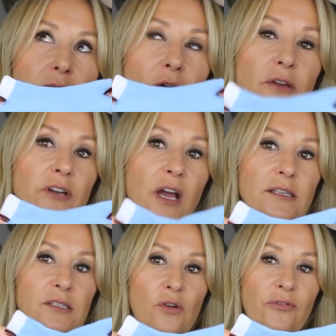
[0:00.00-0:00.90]

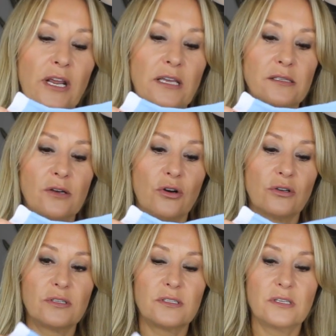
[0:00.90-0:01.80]
Overnight Softening
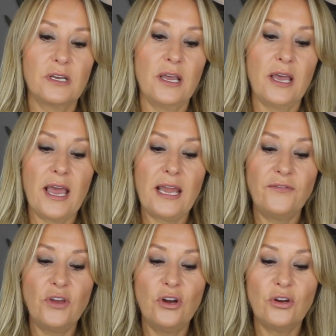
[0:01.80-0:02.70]
Socks. And
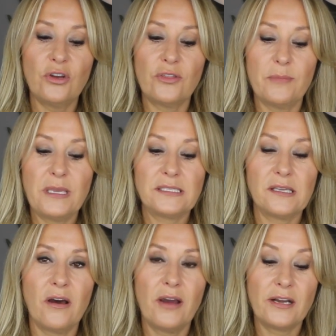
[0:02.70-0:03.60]
if you look at them
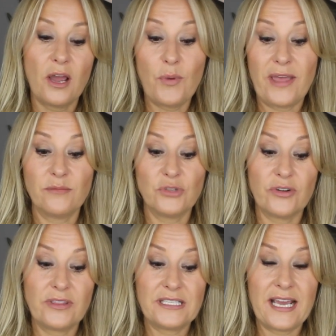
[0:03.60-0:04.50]
inside, I wear them
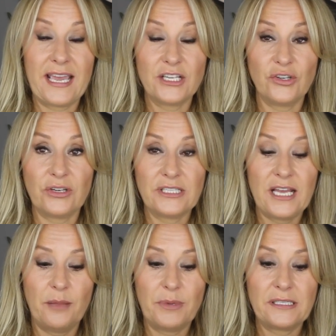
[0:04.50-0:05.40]
during the day, as you can
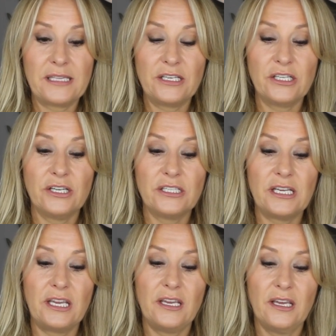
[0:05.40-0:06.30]
tell, because they're
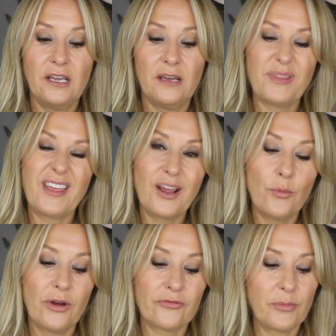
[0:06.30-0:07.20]
dirty, but then I
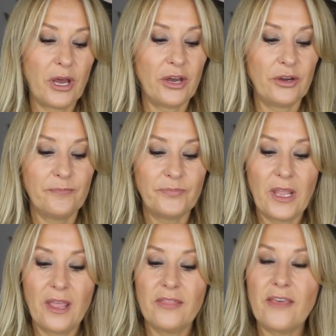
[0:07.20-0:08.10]
work from home.
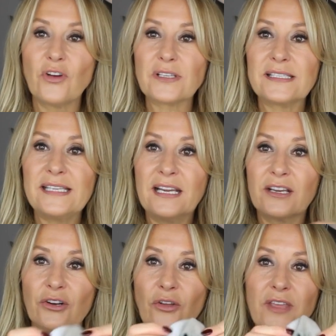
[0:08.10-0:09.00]
They've got
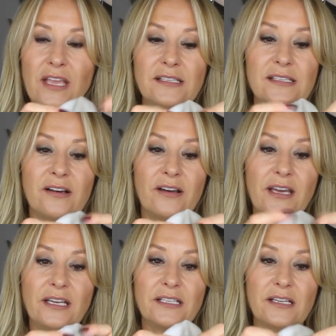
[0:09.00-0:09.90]
silicone on the
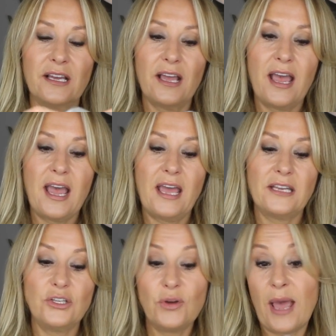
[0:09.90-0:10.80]
inside,
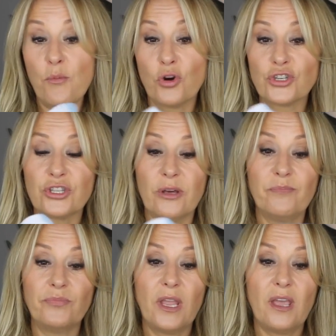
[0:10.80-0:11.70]
and you can wash
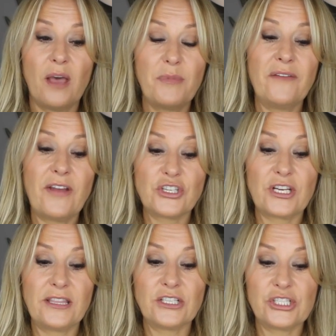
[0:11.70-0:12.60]
them. I mean,
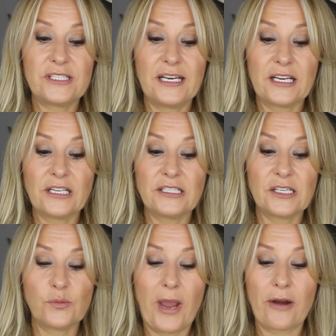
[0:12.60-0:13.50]
eventually the silicone
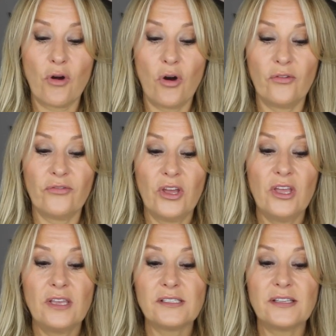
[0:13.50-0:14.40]
does wear off,
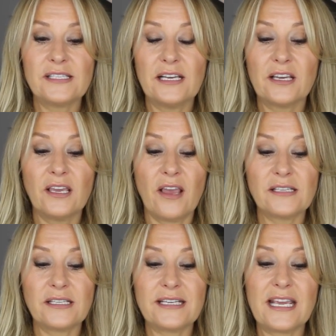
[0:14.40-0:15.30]
so the silicone goes
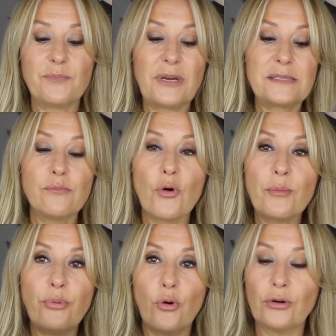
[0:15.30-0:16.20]
underneath, but it's more
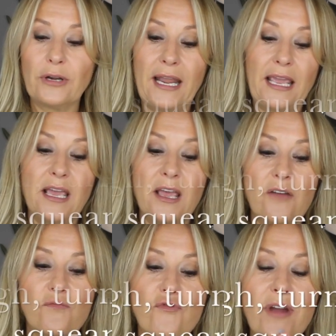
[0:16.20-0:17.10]
importantly
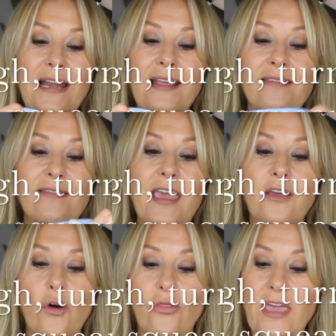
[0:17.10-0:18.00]
really
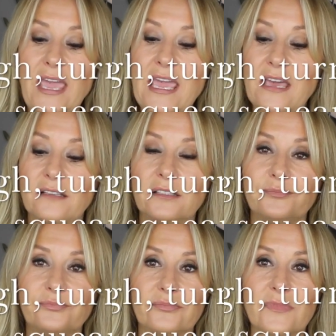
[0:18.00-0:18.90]
thick on the heel.
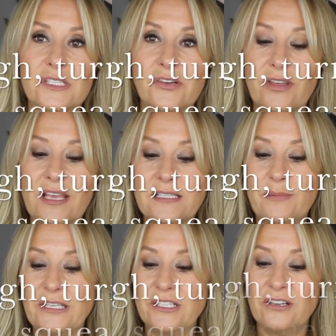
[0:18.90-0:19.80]
Sorry, that's a
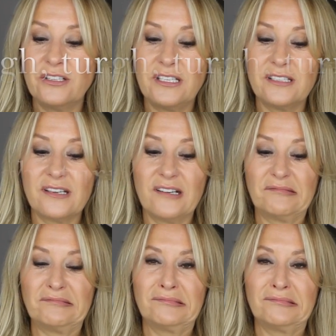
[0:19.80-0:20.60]
bit dirty, isn't it?